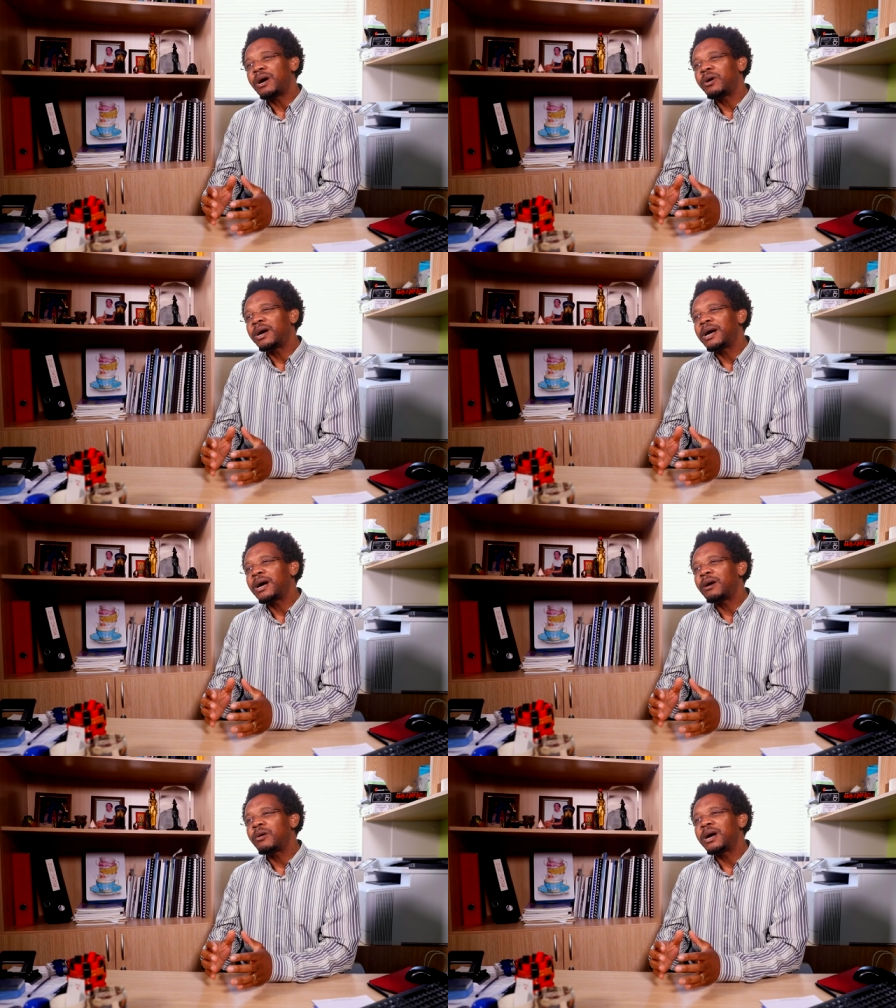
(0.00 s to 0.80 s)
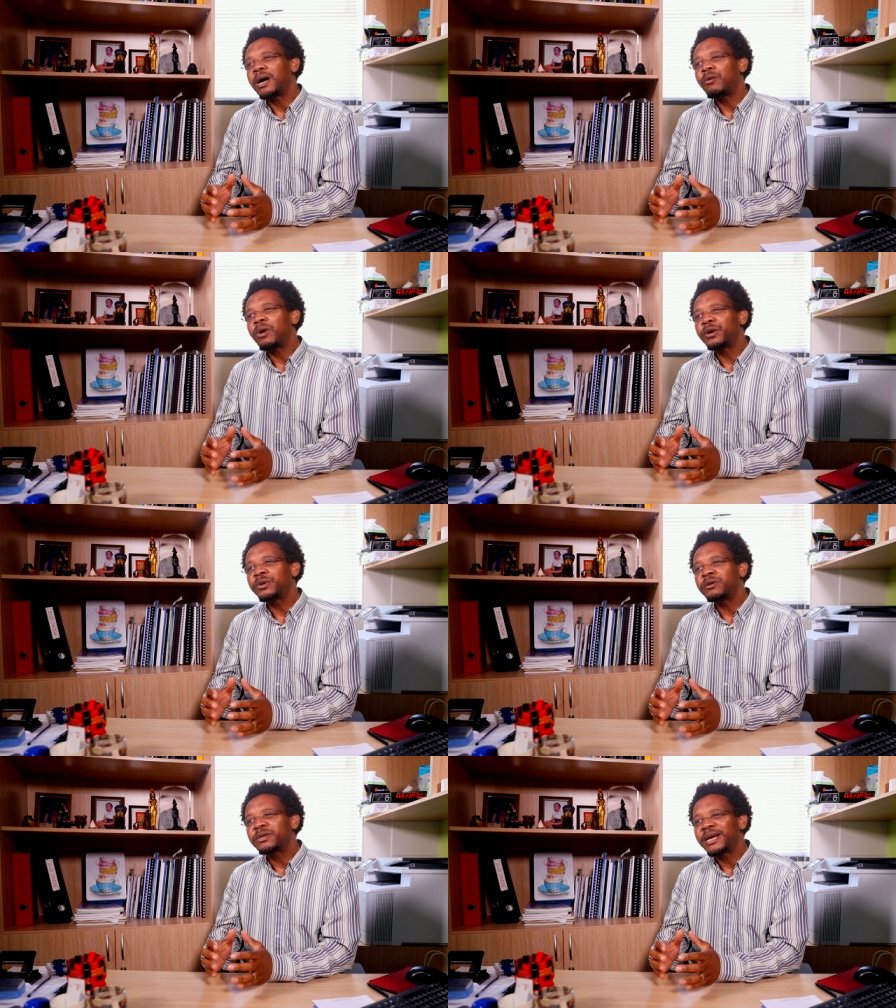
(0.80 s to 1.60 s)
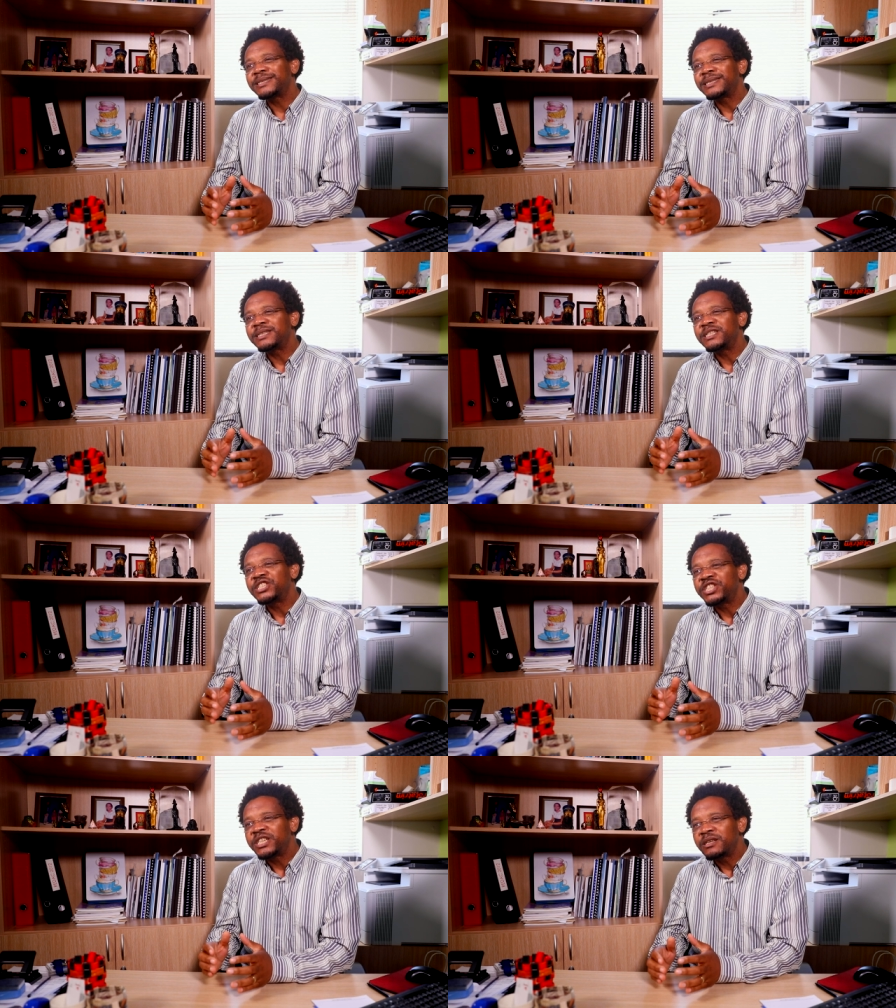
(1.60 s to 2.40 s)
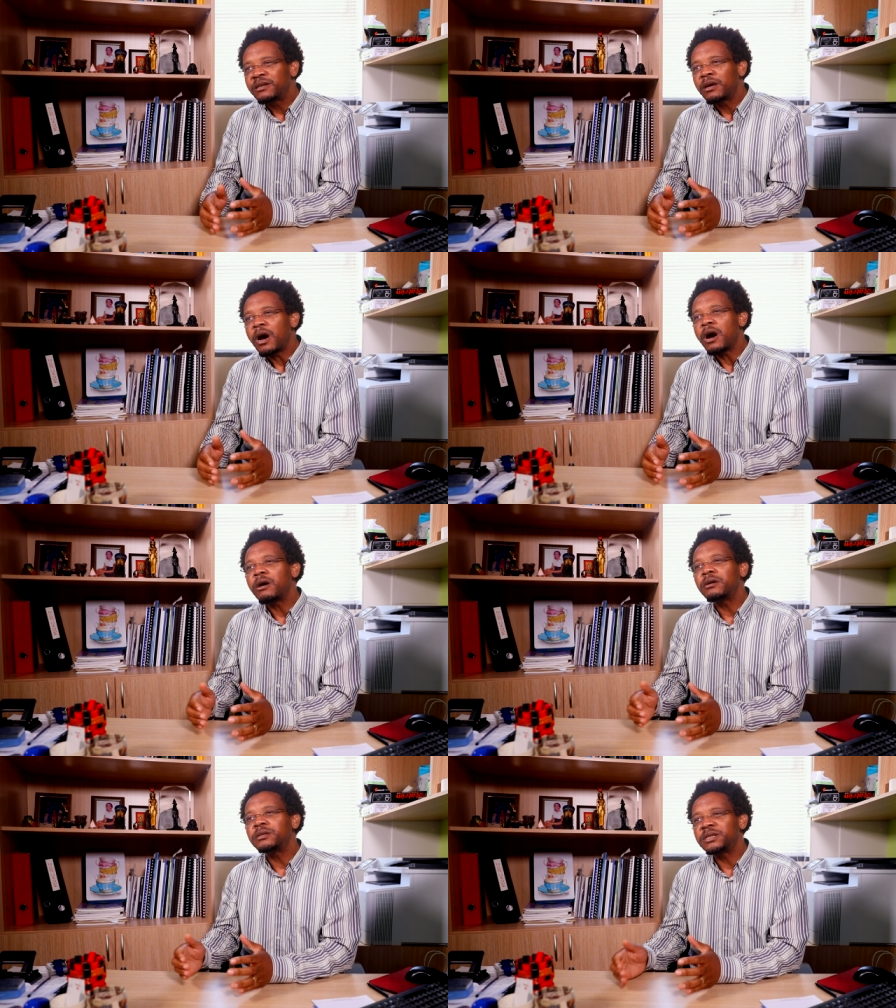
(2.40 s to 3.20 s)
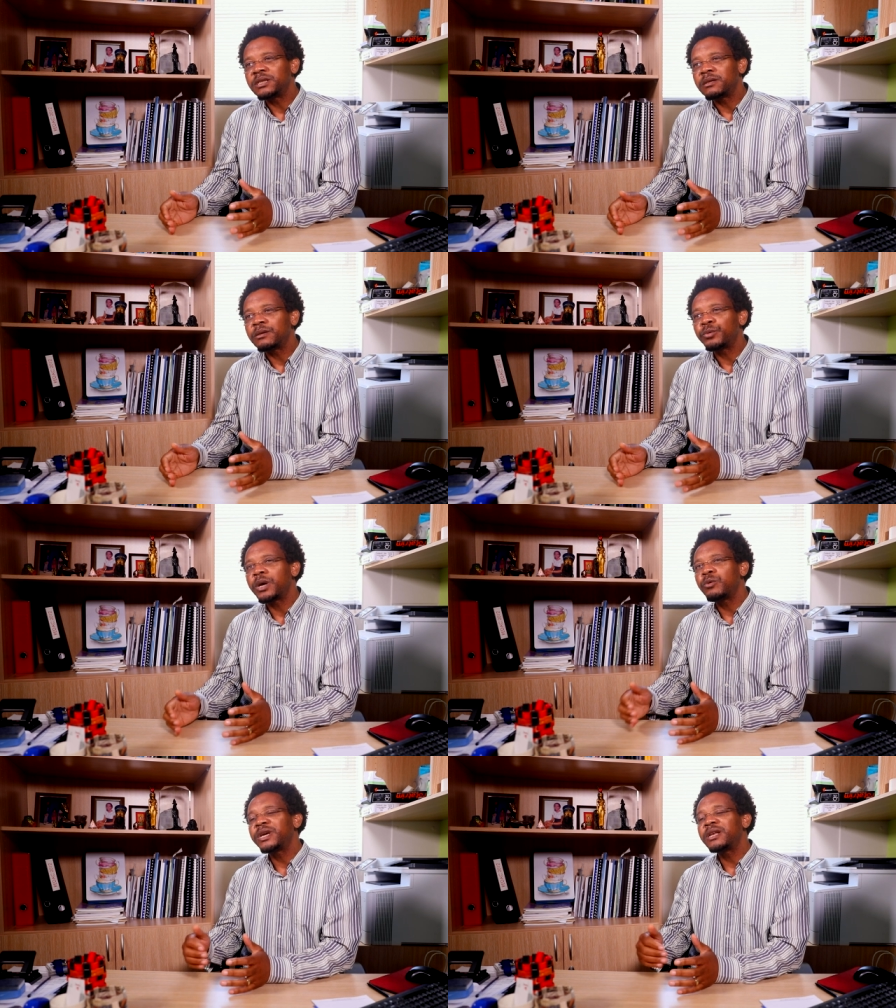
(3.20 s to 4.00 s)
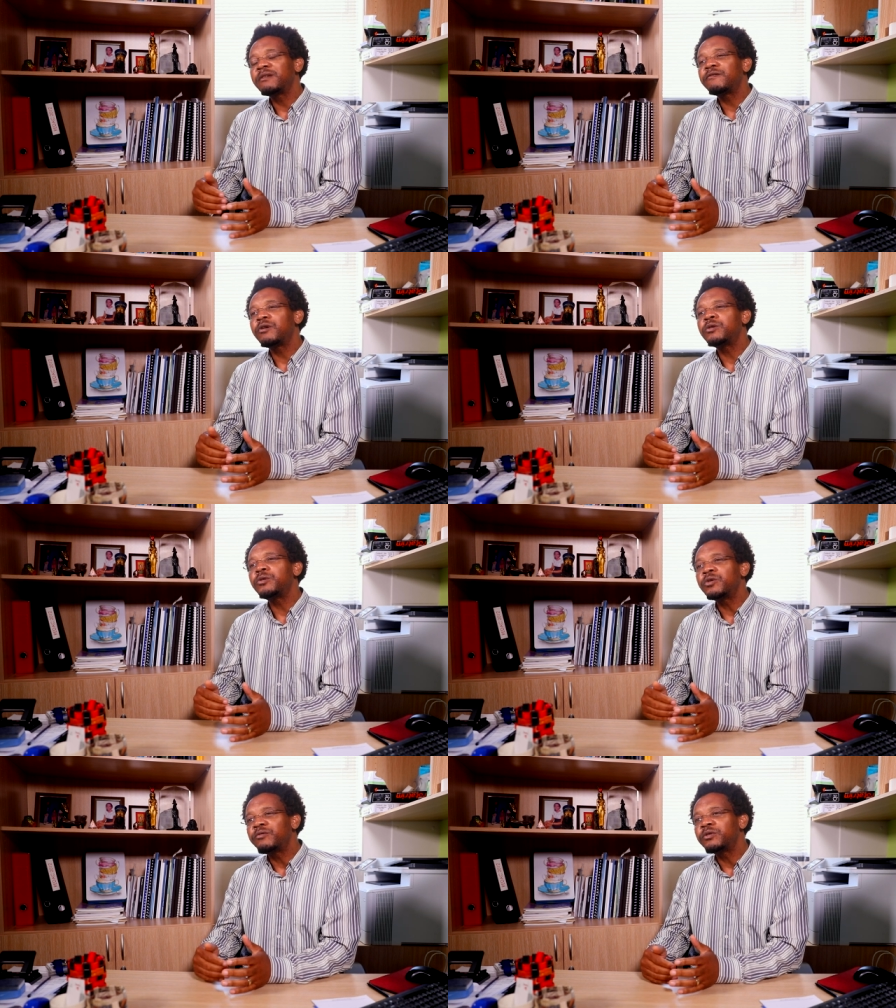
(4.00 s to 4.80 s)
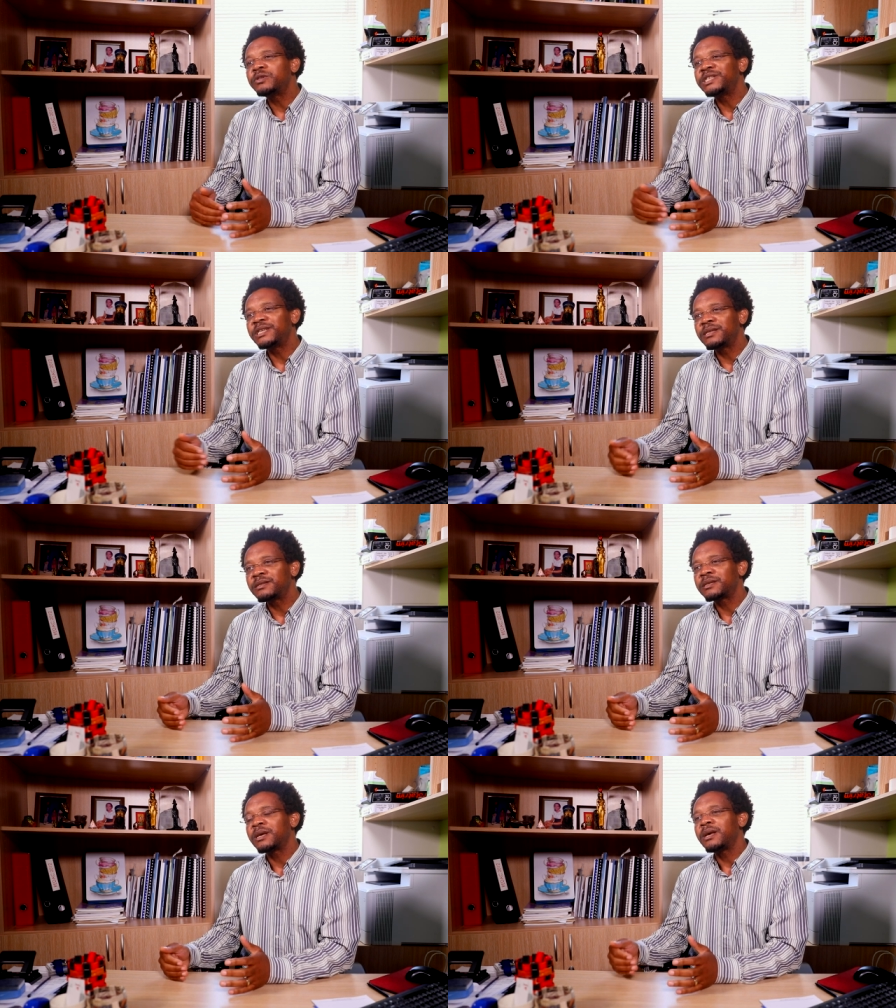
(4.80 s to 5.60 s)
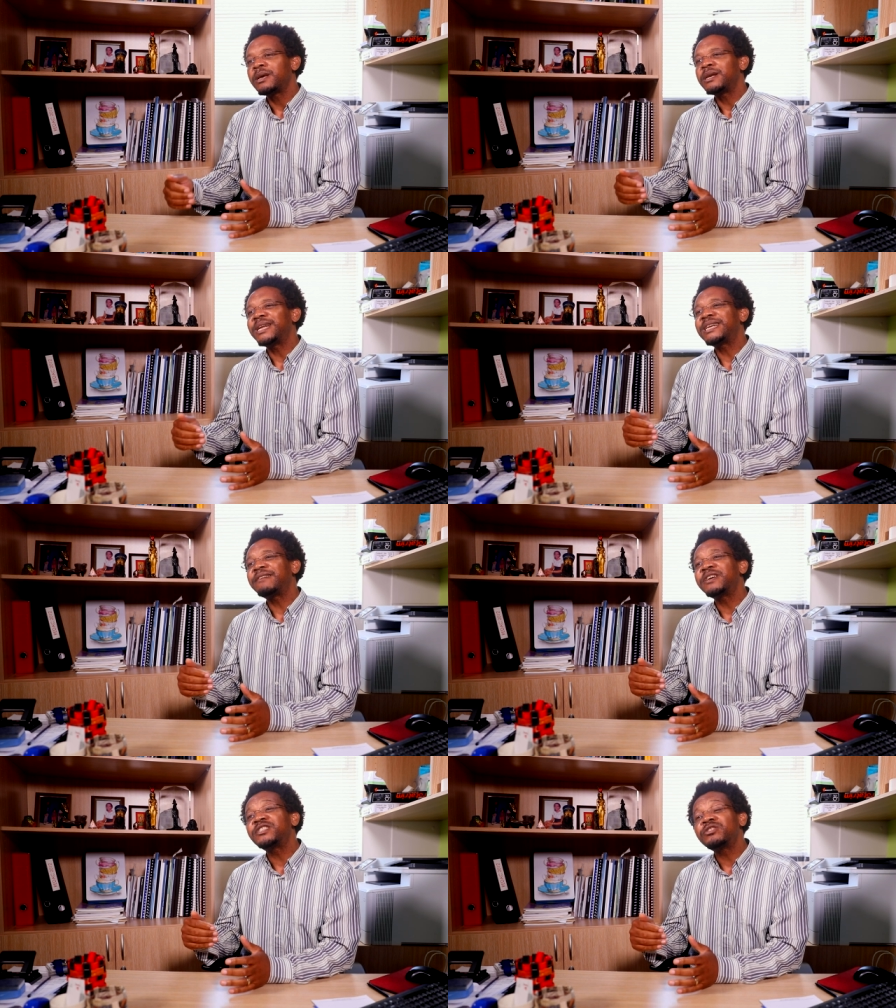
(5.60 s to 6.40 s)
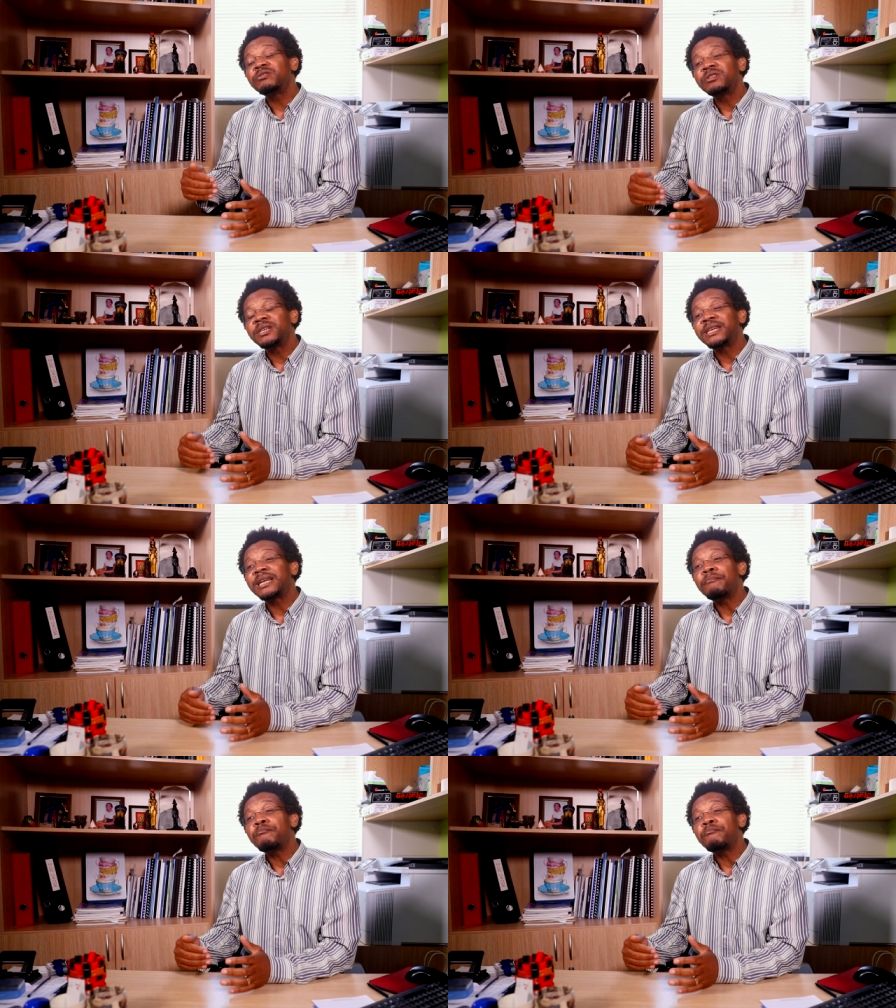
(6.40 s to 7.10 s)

our, our, our real task is gene hunting. We are looking for novel genes that affect children that are